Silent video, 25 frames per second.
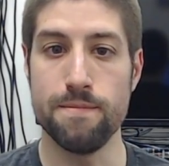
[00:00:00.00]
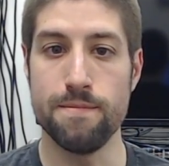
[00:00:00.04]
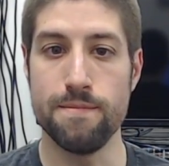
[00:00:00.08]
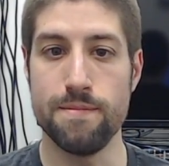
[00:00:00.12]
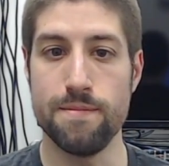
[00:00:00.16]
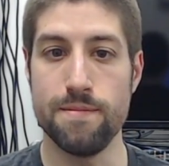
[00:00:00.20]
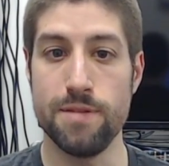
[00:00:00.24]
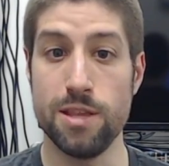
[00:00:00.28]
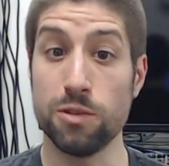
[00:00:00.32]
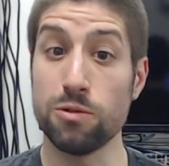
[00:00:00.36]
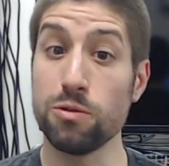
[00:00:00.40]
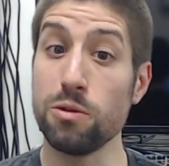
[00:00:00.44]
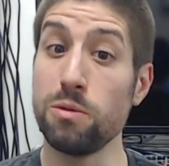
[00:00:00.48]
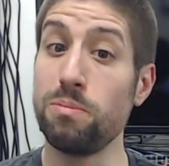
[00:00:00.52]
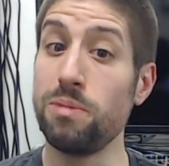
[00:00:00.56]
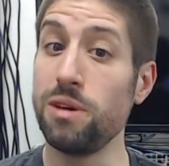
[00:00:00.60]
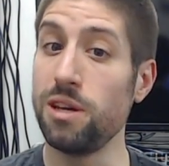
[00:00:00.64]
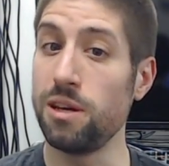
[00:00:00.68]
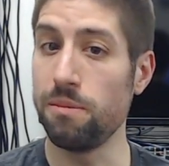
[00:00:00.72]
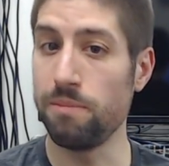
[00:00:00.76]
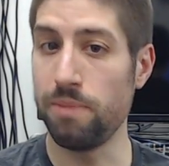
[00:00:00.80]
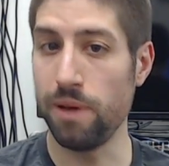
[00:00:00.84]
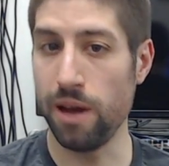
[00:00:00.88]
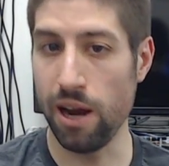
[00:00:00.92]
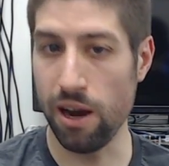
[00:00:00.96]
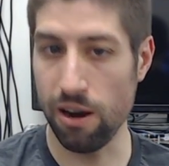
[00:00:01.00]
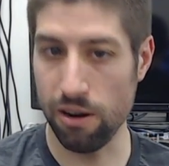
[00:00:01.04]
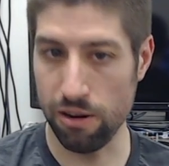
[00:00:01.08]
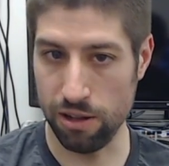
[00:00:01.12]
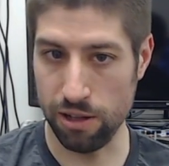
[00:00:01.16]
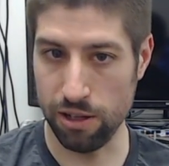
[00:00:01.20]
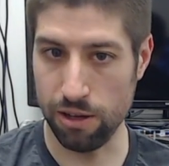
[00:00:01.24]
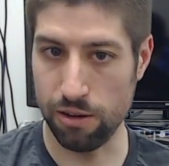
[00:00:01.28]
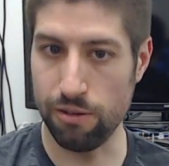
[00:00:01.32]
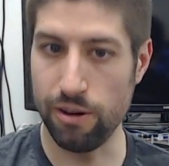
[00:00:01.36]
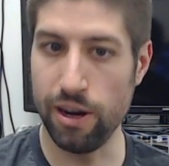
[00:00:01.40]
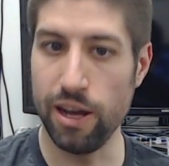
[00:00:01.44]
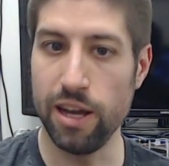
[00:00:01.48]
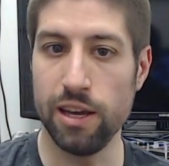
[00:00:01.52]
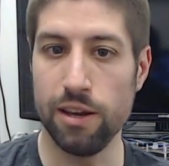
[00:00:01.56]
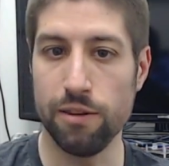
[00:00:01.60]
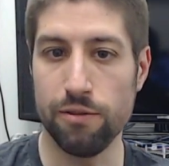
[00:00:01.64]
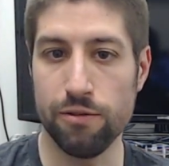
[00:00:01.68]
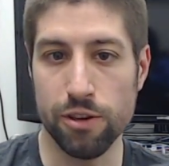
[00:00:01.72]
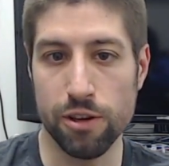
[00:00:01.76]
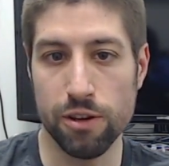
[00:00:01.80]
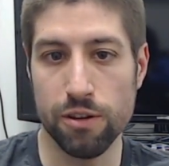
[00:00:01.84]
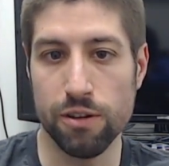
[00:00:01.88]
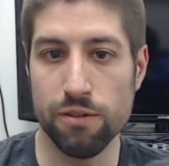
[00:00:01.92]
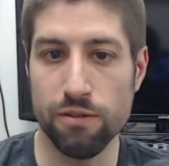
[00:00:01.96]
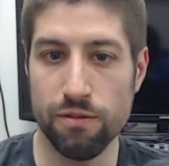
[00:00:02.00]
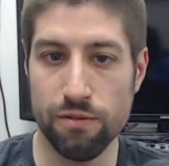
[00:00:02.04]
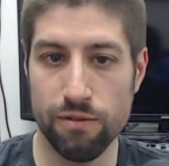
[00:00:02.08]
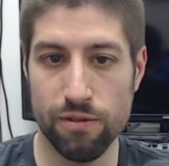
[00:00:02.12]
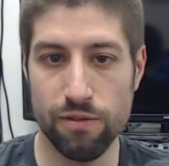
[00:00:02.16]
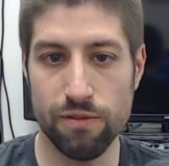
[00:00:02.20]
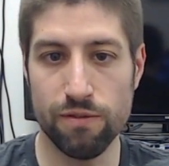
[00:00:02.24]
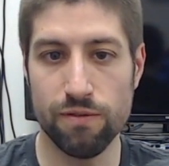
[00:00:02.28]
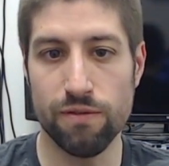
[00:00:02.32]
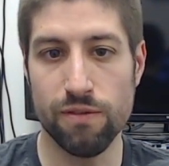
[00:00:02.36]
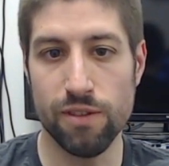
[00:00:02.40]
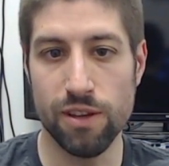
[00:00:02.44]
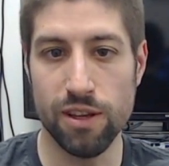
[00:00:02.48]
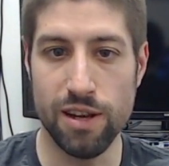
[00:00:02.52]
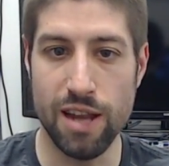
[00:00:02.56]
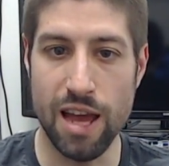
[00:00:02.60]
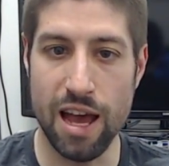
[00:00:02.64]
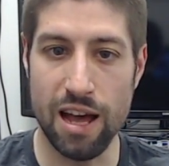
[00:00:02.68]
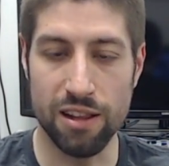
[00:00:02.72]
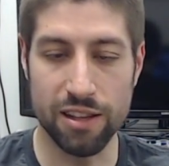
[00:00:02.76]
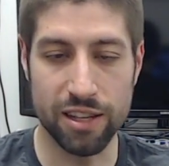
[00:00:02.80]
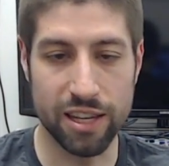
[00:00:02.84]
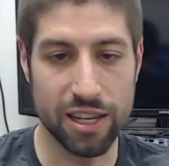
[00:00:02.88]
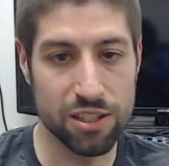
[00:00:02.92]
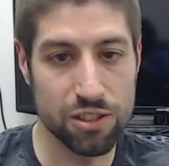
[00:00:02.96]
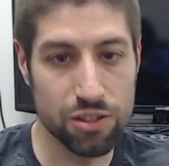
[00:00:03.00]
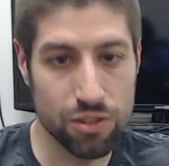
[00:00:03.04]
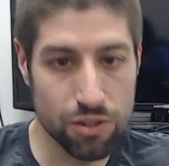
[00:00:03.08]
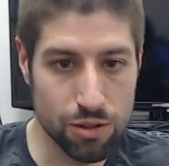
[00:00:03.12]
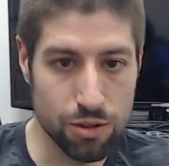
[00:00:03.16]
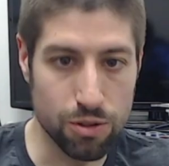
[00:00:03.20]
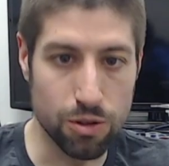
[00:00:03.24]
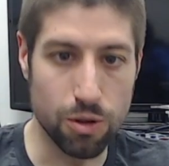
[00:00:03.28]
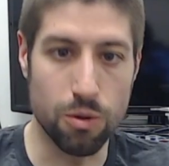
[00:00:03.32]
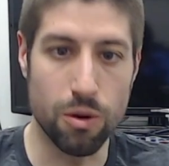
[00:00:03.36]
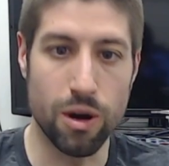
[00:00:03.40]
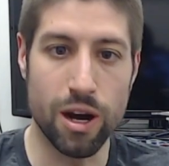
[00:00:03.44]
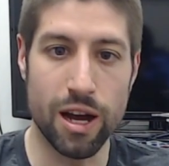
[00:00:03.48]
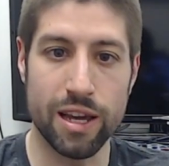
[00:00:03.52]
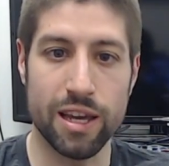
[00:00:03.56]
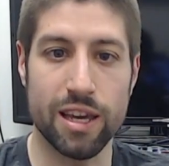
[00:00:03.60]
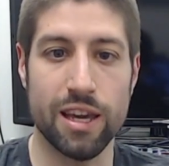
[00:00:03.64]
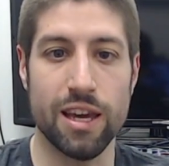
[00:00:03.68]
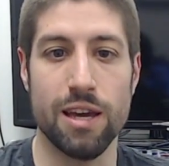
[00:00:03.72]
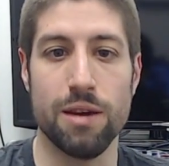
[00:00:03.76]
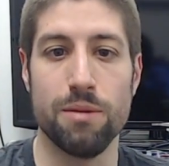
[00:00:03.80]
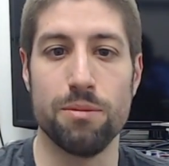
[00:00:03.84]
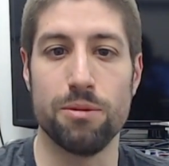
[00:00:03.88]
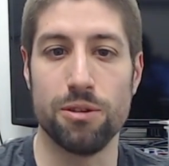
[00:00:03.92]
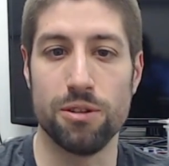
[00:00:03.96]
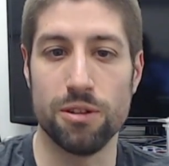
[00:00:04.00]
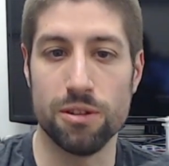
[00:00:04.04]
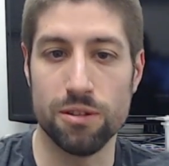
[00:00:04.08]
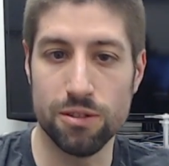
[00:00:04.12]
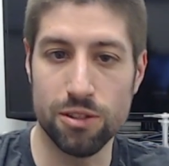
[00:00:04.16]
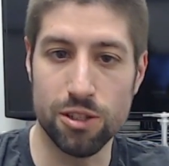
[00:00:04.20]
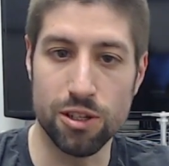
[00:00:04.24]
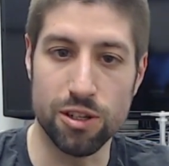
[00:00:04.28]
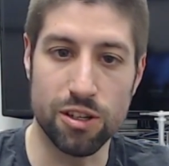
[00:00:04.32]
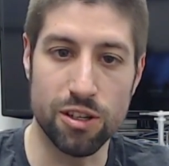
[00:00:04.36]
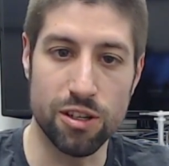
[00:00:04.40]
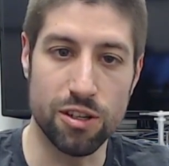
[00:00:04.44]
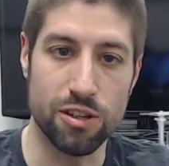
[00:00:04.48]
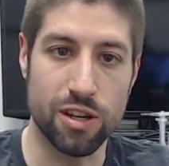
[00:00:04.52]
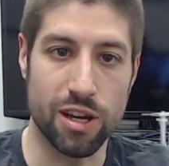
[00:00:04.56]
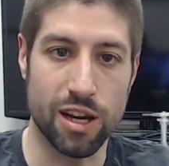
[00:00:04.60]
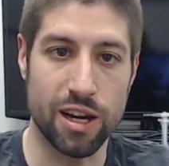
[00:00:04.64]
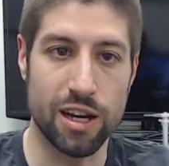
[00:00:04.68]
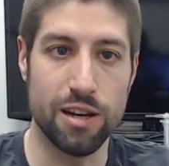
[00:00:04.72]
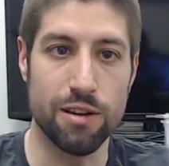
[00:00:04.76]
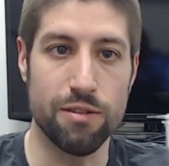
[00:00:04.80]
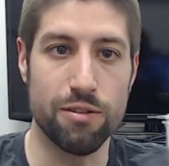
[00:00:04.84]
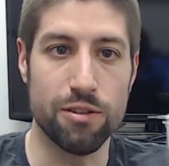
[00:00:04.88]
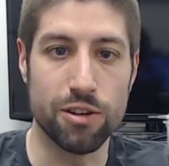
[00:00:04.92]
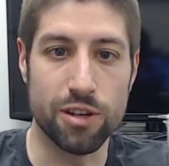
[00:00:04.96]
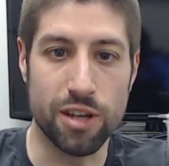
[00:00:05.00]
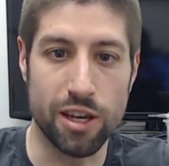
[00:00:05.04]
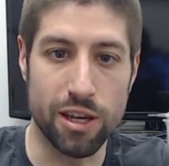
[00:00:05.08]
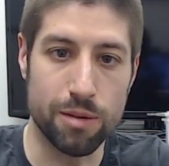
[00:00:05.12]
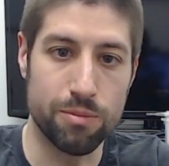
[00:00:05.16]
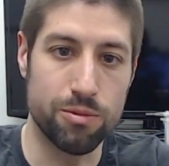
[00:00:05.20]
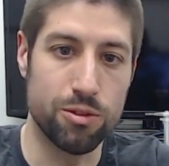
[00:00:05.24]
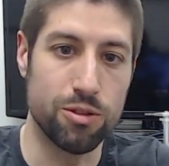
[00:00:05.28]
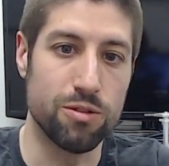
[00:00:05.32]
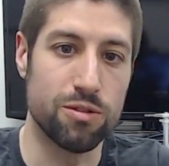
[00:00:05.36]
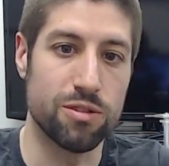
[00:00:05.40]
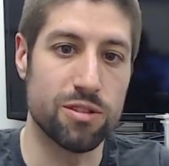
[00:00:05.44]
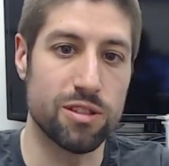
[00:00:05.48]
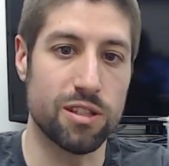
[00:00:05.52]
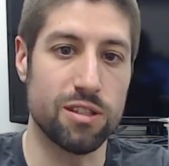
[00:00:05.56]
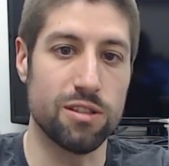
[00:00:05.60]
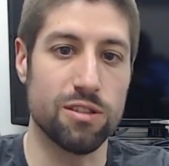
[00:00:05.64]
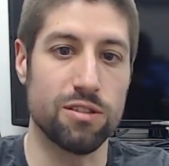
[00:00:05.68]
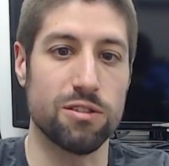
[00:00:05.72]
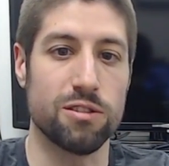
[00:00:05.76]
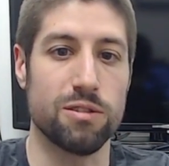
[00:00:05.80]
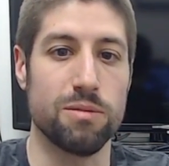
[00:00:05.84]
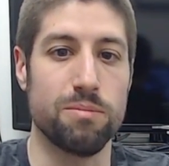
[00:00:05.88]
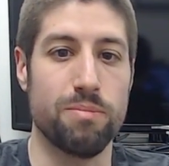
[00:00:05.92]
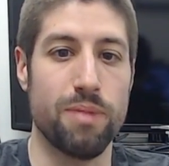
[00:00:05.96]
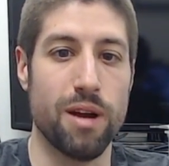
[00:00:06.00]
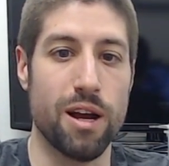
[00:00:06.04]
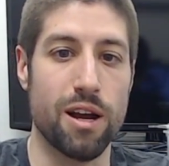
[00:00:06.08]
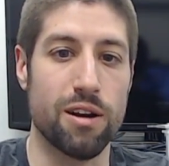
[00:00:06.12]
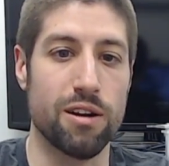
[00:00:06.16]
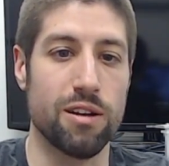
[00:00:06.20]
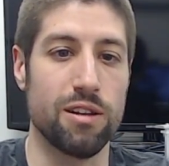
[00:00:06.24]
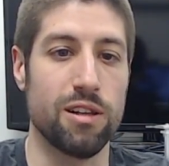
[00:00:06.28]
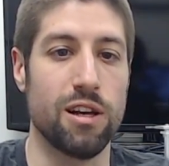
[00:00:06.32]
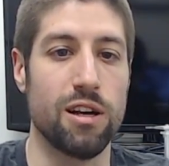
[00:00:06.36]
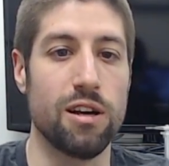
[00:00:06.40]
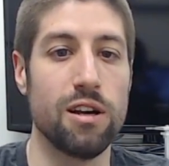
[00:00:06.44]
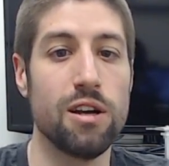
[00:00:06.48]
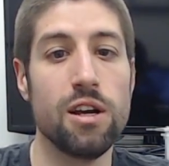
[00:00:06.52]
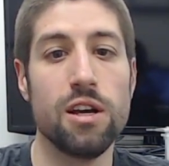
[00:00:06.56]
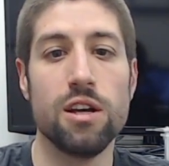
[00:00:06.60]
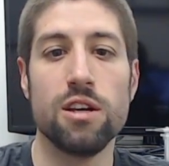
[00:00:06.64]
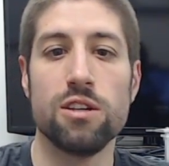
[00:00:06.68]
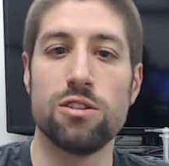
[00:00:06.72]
This would be in parallel, right? If you're analogous to a Y cable, you're kind of hooking up two signals in parallel.